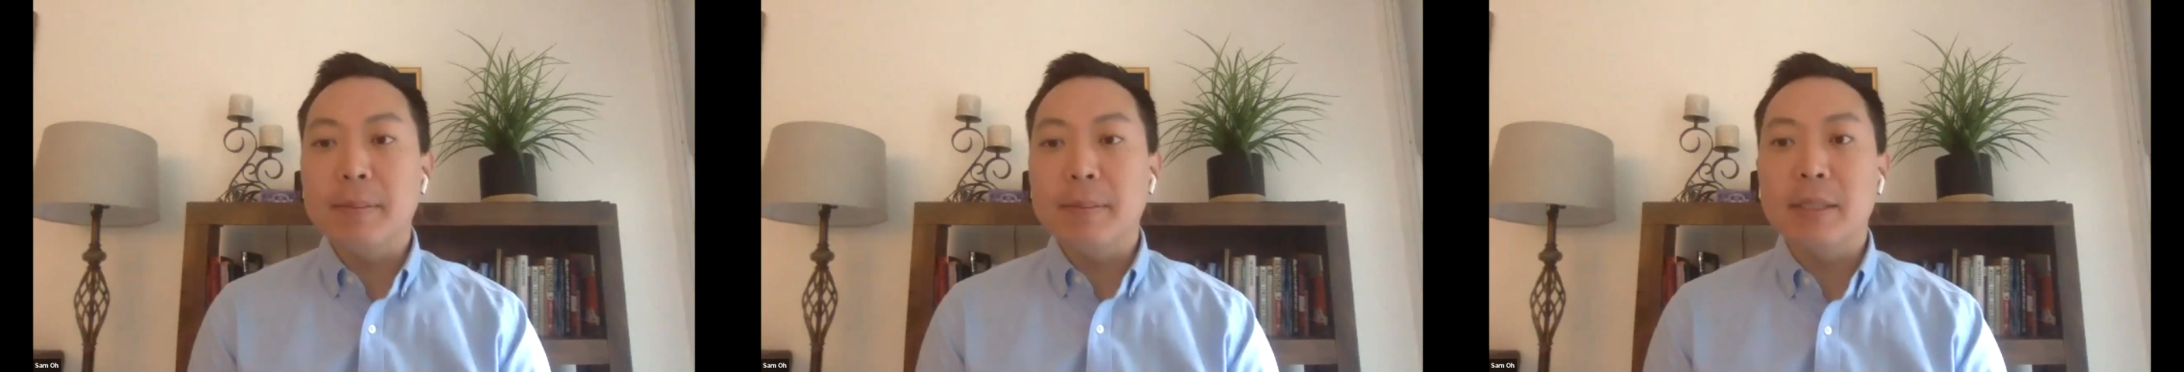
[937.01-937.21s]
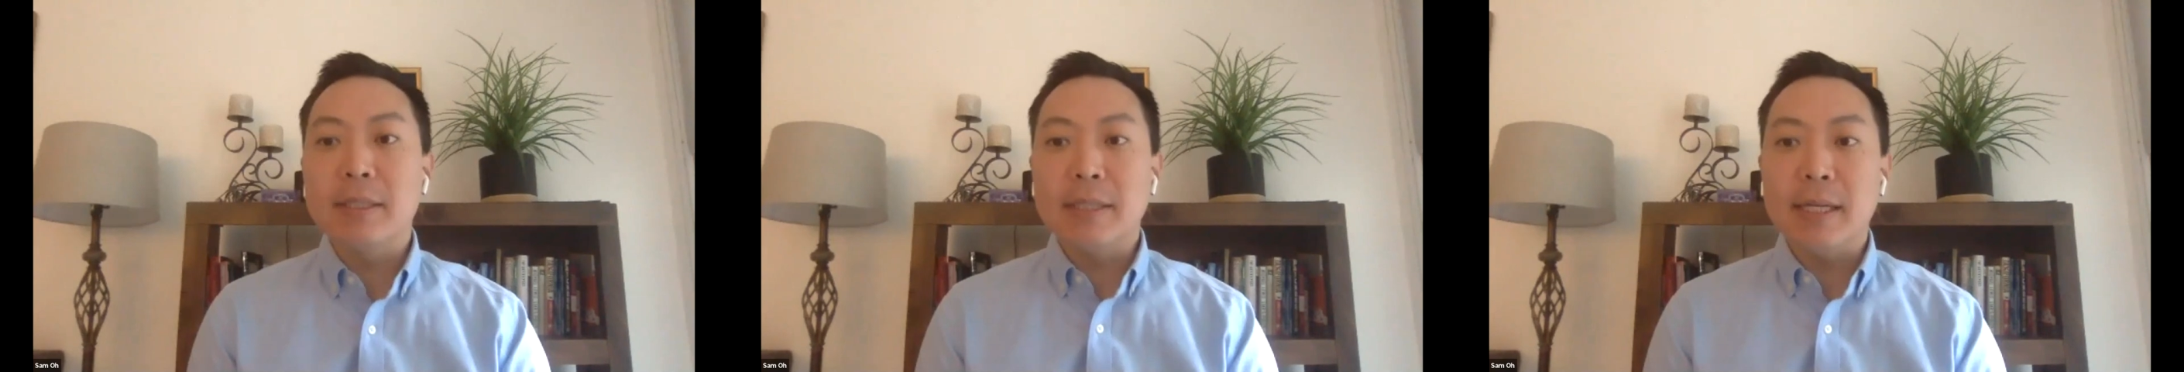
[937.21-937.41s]

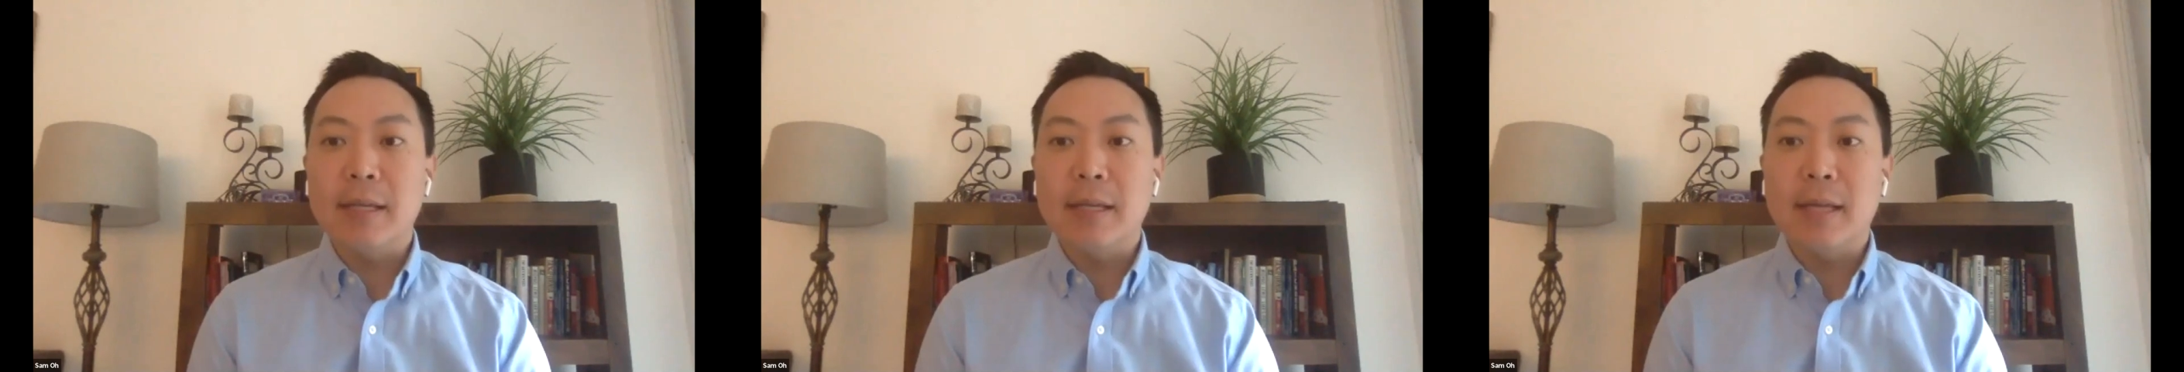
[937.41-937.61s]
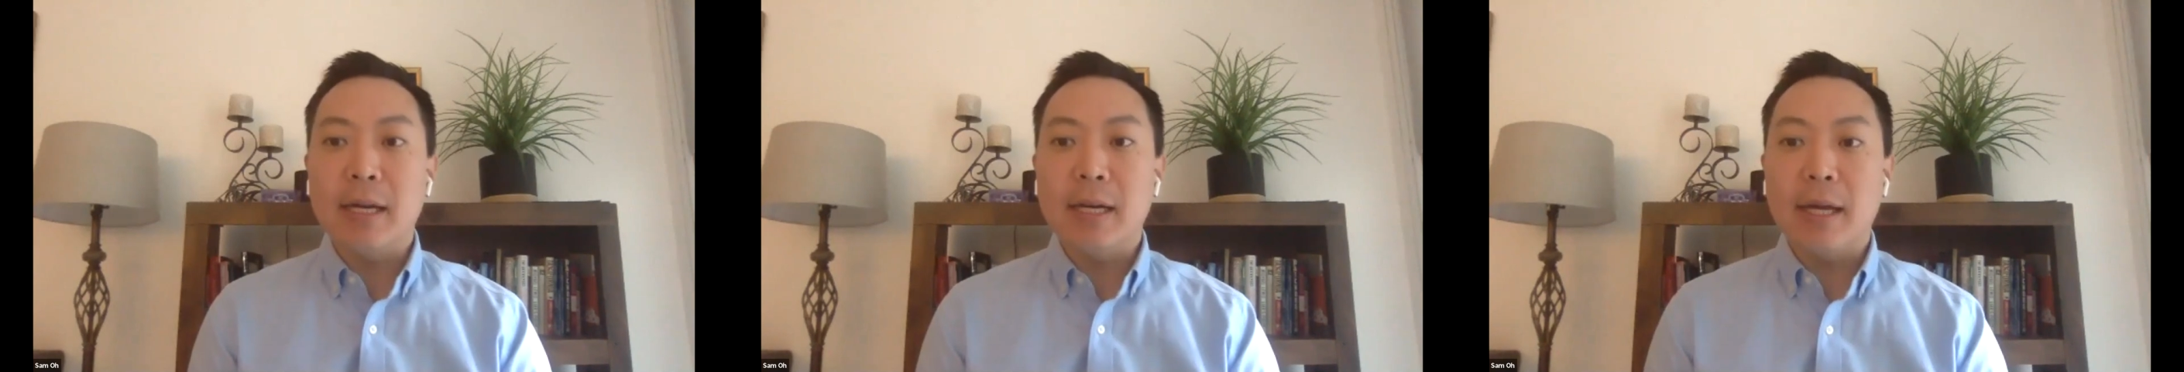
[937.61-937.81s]
been
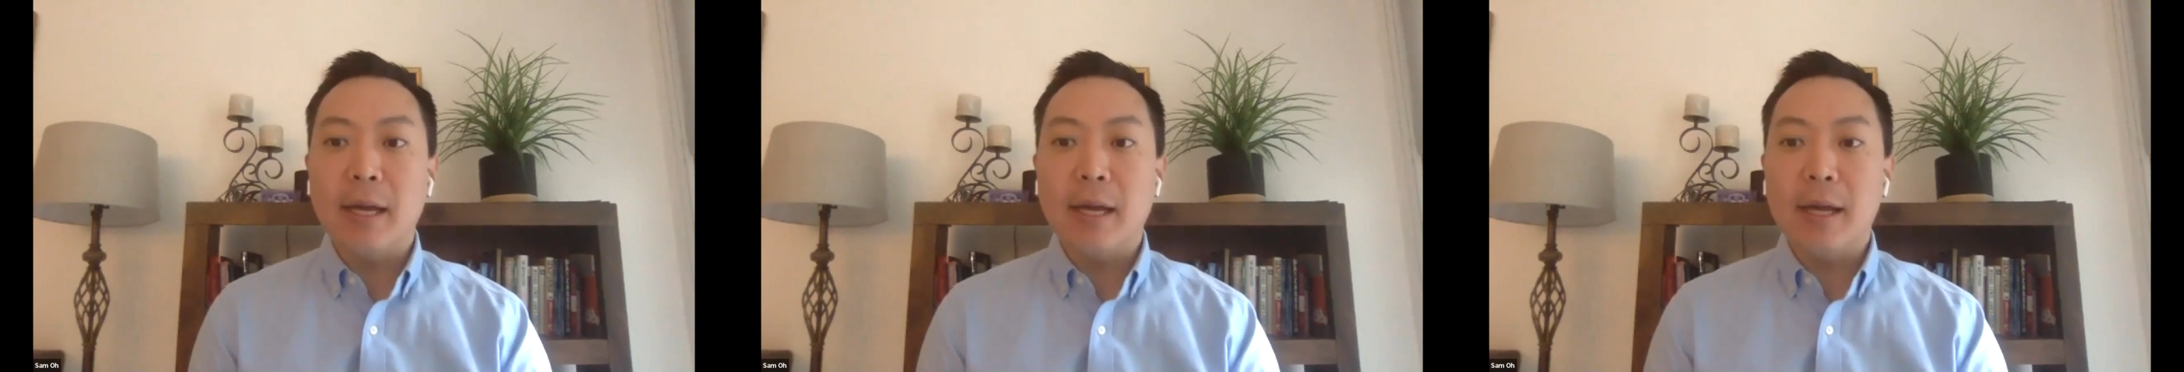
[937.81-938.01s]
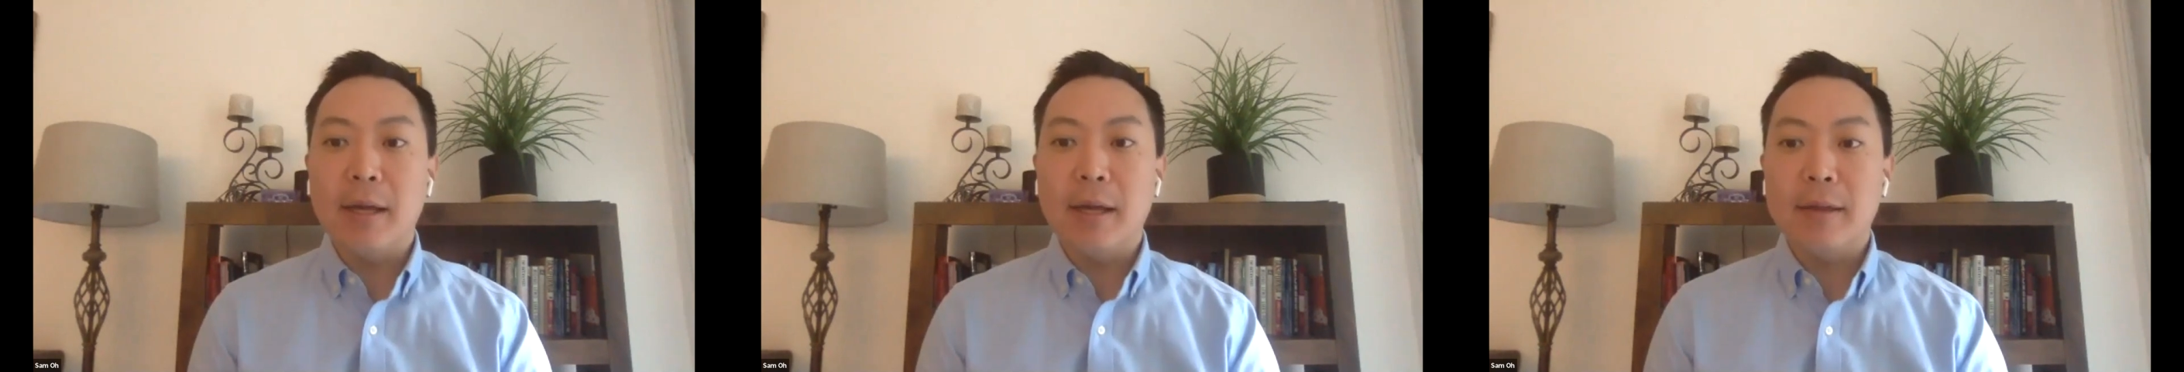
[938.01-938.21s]
seeing that
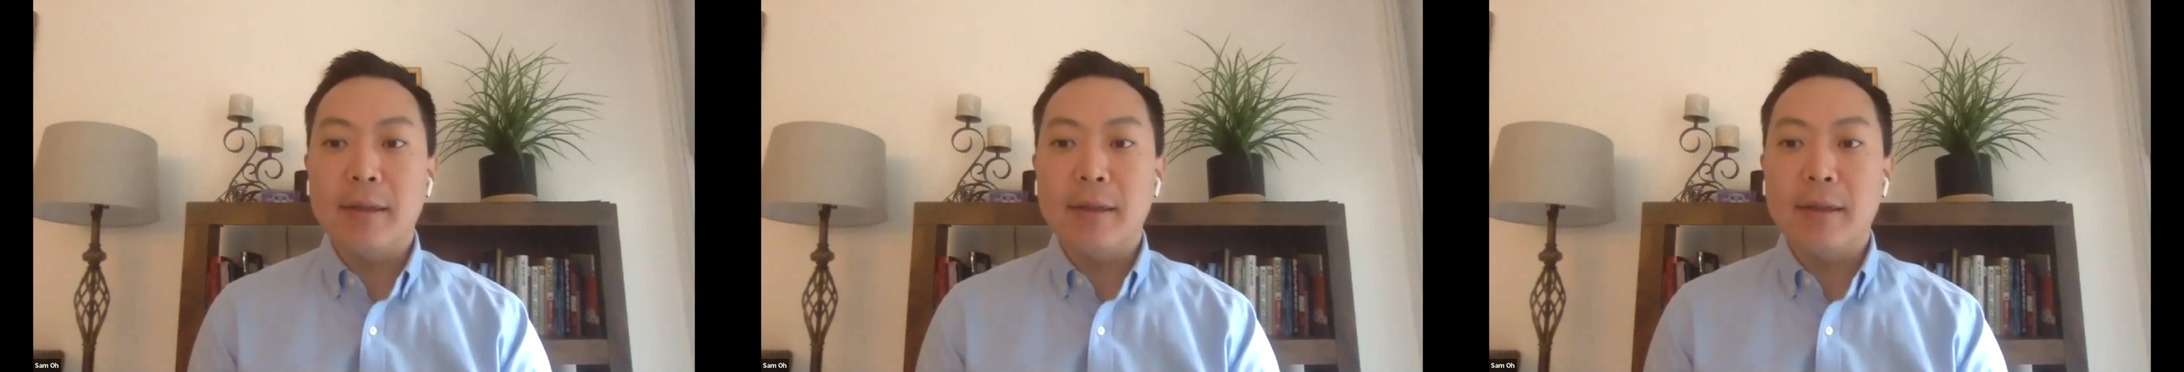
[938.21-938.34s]
I